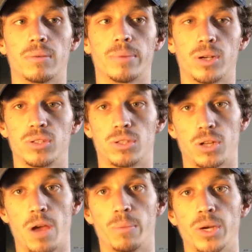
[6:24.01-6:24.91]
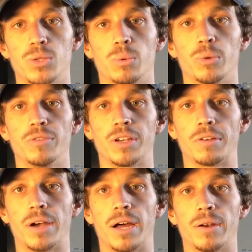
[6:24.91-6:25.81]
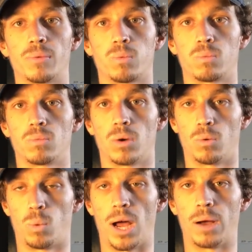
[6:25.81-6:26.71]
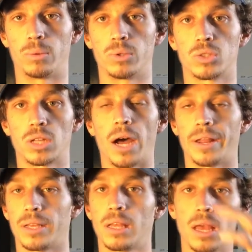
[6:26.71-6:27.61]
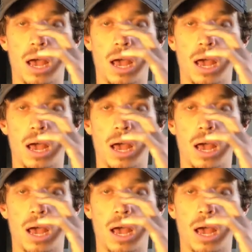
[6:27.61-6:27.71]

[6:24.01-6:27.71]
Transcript: because the turn buoys were moving around while we were starting,